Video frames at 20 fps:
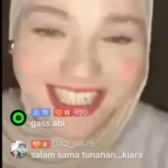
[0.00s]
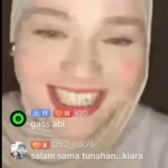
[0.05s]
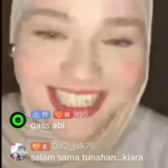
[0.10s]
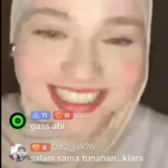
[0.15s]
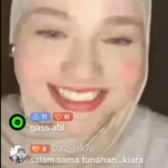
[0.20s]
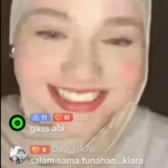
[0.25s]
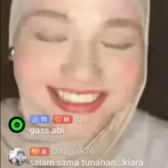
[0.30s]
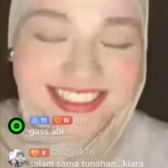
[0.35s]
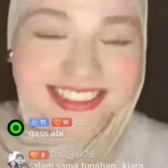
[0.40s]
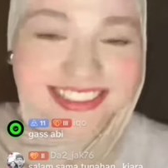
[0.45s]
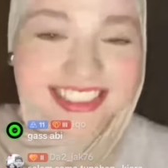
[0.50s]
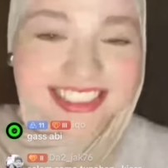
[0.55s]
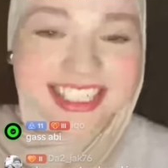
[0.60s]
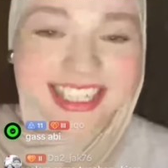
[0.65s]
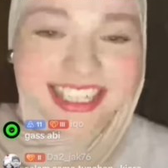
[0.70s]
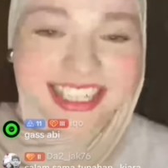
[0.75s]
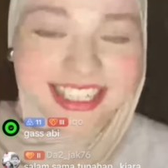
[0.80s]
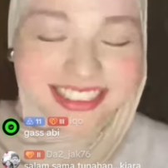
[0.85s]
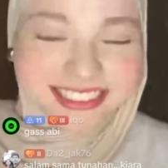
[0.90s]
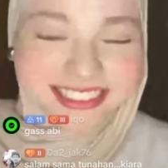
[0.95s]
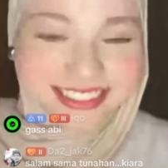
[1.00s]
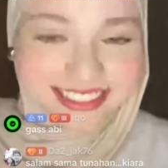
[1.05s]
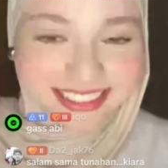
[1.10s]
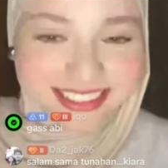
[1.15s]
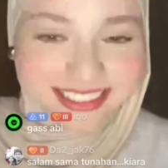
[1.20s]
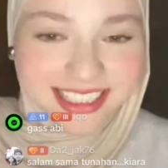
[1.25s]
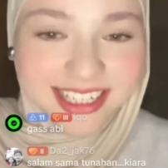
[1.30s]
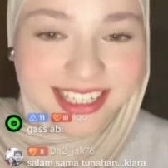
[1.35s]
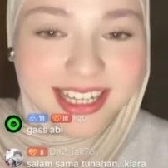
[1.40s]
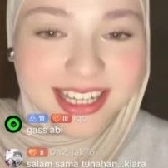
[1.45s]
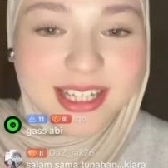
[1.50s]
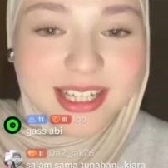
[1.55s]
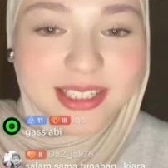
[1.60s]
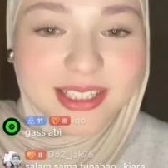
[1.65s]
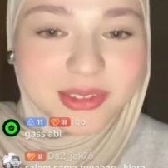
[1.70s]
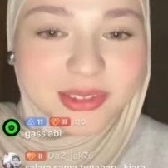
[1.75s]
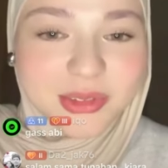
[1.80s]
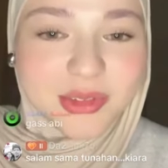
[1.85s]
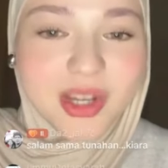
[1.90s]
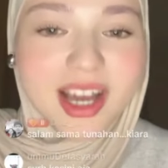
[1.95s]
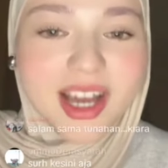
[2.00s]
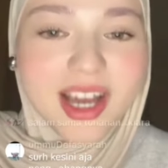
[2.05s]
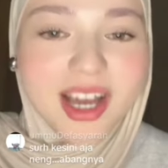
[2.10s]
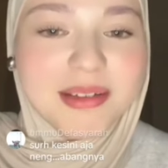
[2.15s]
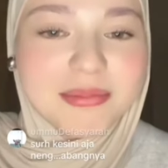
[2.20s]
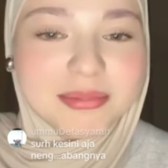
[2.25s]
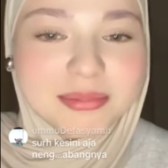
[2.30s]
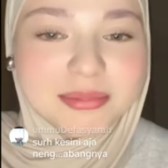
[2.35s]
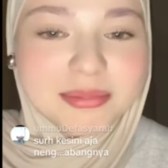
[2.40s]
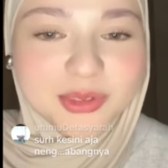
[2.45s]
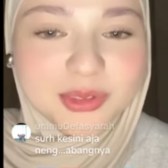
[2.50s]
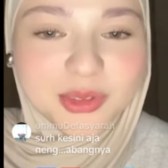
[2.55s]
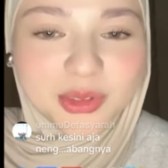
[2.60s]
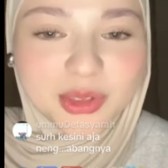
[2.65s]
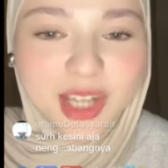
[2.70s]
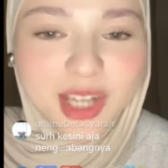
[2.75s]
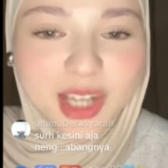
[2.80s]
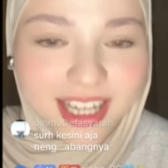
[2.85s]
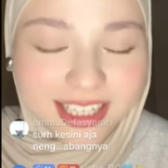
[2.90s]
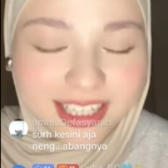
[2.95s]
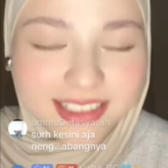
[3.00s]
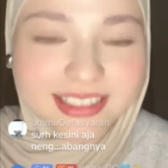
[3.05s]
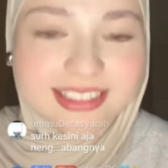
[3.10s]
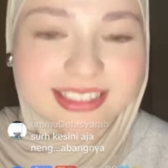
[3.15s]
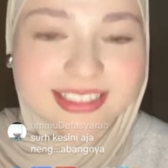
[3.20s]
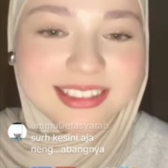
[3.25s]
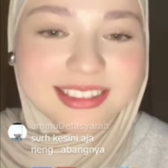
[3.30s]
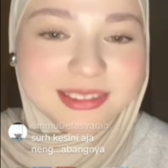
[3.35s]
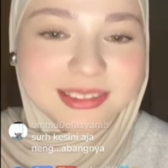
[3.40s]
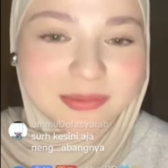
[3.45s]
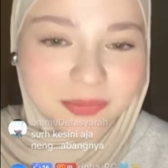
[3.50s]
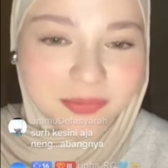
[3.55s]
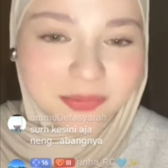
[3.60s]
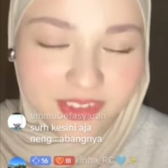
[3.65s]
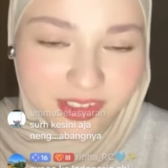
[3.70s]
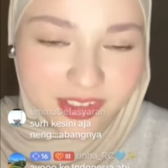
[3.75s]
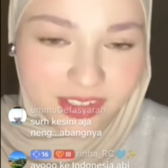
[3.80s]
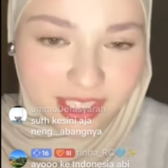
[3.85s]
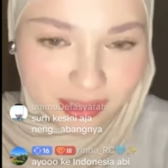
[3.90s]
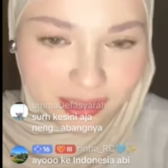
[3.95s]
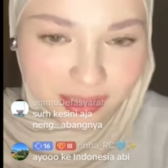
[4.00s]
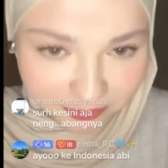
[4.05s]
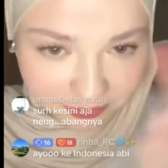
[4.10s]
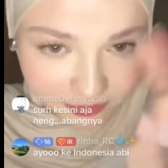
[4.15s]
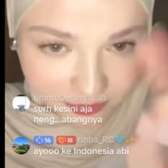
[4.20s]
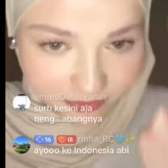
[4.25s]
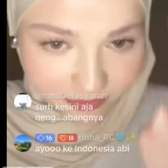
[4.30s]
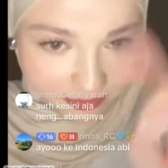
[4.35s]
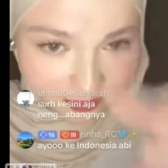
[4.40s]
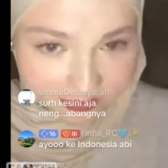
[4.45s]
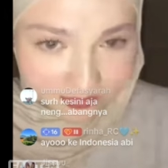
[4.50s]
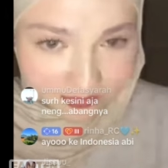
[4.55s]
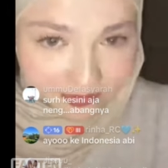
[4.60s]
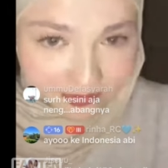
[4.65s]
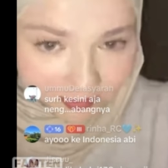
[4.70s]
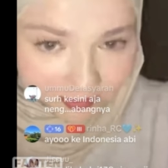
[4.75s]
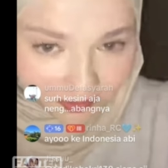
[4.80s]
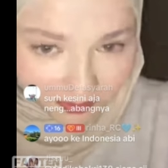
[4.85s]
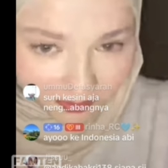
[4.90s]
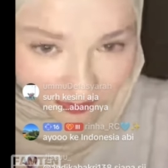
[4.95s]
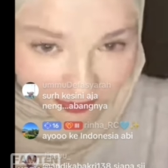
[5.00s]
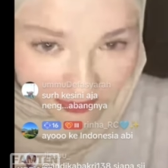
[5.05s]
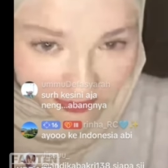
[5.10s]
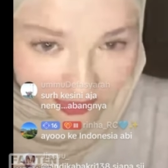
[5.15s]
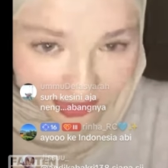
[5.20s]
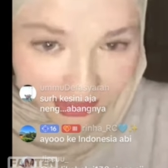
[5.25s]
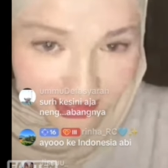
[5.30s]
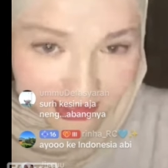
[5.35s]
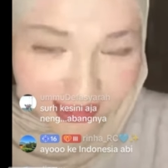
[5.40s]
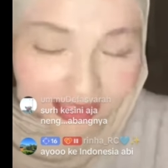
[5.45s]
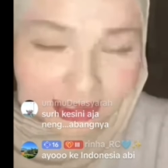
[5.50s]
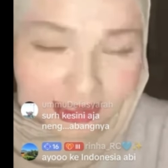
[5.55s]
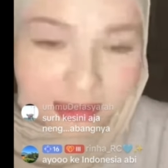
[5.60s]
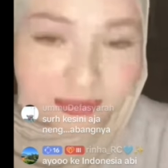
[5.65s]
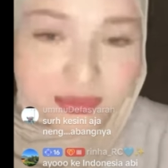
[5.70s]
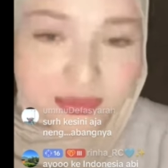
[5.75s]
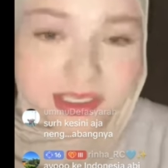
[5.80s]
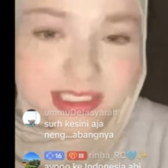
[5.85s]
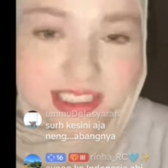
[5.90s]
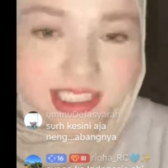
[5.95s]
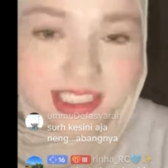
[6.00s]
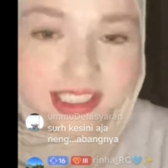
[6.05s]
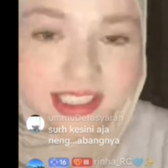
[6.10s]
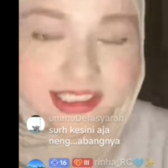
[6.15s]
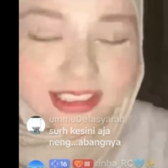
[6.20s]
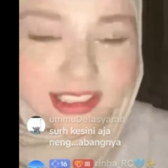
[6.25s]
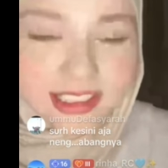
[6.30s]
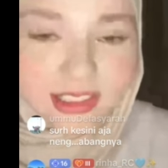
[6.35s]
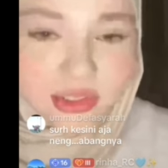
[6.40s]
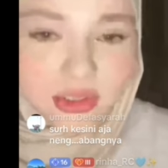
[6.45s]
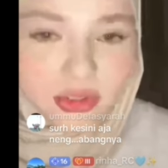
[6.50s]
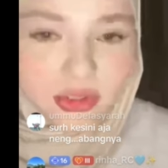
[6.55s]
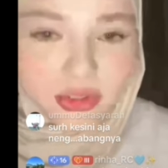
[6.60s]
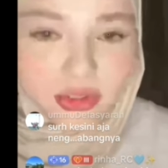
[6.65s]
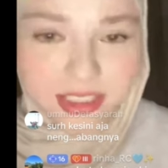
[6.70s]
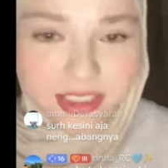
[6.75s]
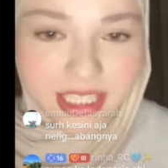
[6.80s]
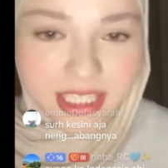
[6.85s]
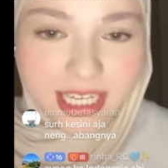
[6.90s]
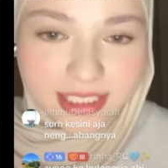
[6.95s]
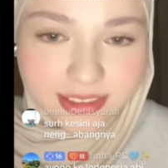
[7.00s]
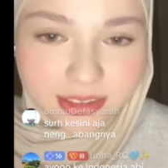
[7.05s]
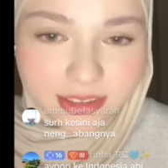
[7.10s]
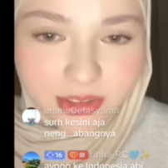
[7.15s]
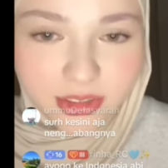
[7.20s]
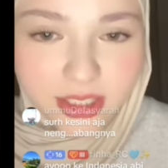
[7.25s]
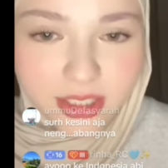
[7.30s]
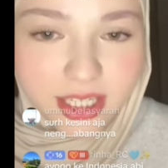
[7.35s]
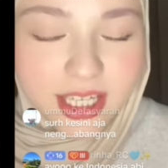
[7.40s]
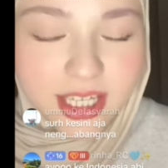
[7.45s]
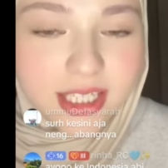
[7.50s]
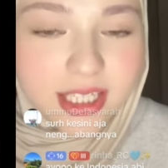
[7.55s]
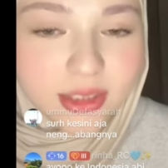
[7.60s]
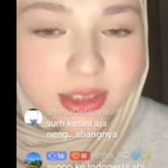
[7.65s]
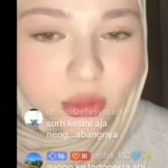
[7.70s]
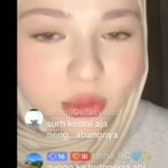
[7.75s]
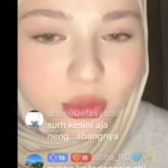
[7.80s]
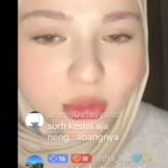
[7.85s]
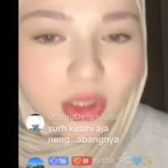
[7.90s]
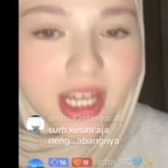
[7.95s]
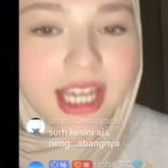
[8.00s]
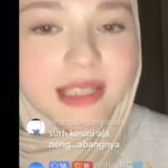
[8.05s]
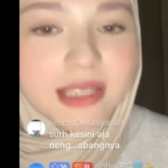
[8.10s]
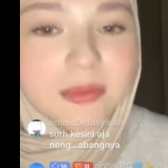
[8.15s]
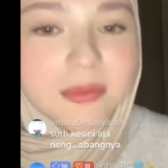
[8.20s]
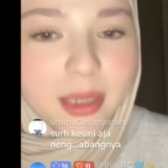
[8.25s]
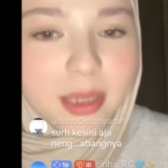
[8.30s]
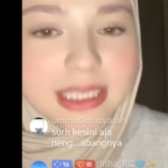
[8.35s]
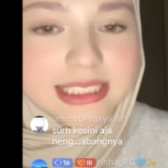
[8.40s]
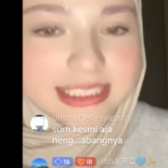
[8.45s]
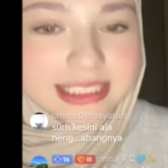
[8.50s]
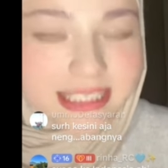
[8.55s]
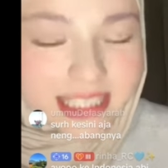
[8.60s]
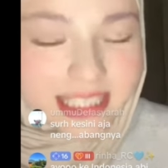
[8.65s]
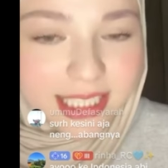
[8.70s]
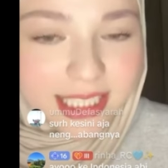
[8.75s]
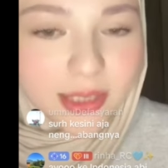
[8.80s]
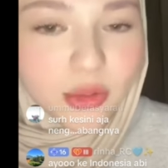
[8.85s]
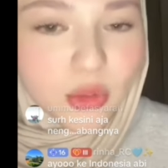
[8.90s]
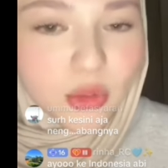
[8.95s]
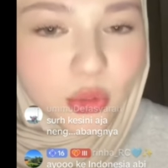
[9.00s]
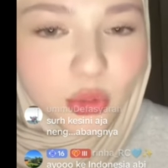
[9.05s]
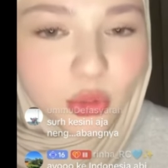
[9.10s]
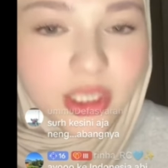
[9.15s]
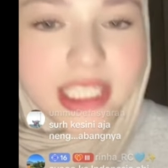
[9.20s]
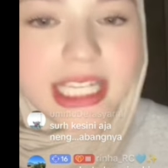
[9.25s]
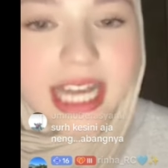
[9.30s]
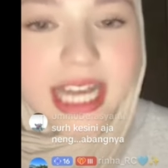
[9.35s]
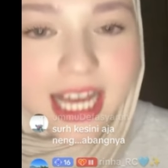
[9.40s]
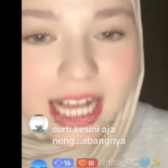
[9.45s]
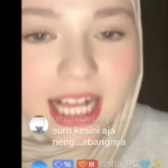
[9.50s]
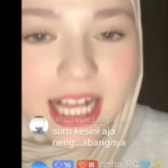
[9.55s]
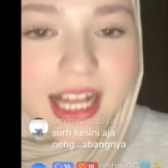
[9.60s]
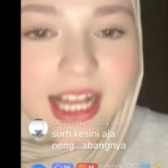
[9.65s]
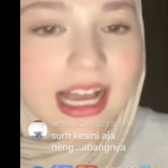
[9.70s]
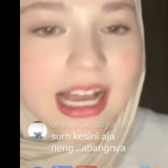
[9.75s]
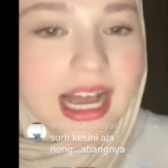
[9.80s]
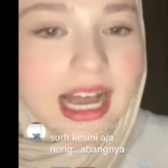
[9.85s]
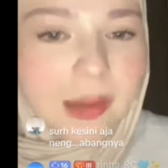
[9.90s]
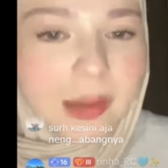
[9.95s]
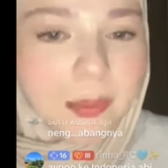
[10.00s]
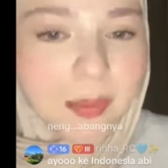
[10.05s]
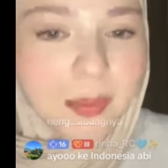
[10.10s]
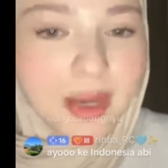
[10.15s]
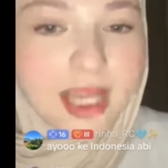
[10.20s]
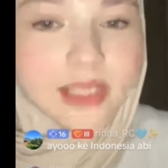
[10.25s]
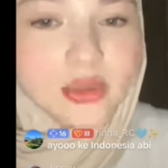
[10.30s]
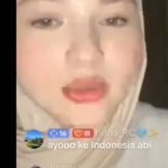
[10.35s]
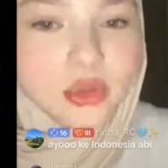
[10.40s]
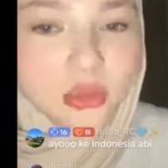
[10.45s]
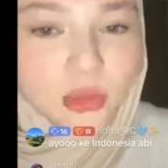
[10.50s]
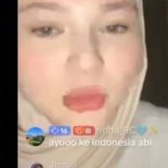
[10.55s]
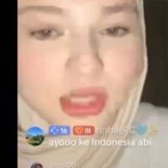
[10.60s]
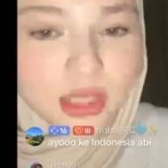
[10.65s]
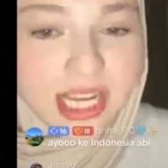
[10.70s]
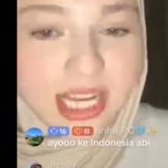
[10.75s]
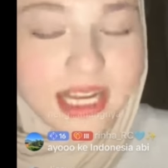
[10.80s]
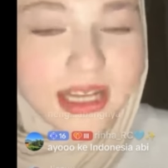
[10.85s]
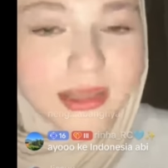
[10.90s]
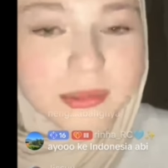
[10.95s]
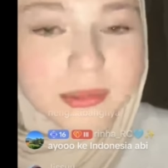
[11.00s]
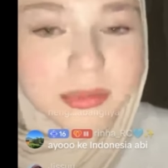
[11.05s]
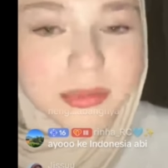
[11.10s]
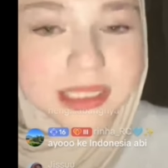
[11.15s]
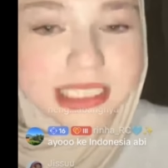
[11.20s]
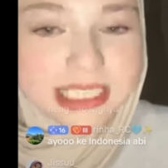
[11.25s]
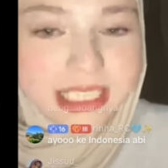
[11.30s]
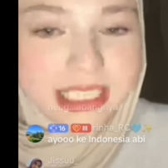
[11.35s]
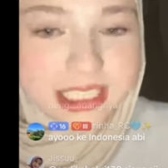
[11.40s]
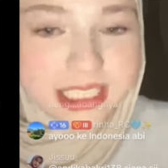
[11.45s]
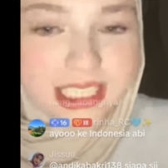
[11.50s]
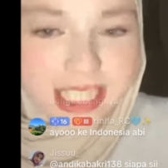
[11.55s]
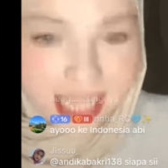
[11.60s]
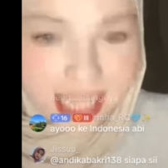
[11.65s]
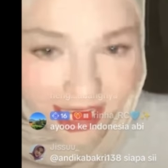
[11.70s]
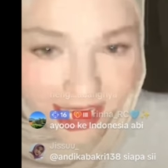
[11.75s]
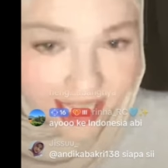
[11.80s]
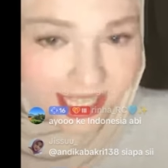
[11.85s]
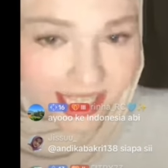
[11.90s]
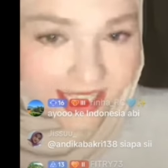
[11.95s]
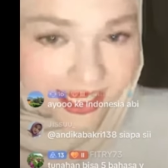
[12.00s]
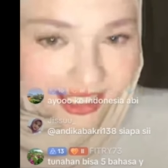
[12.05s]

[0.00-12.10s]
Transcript: in college. I'm not in college. I've graduated. Okay. I'm gonna teach you the accent, okay? Tunahan masih kuliah apa sudah bekerja?